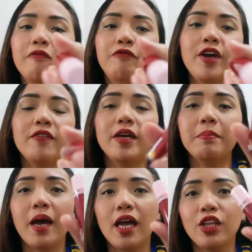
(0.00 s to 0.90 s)

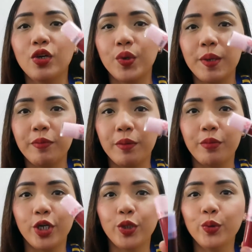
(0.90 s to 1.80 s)
Velvet Matte Cream
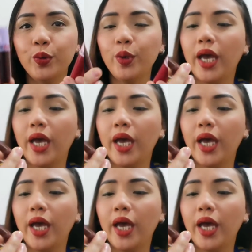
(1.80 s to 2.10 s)
number 2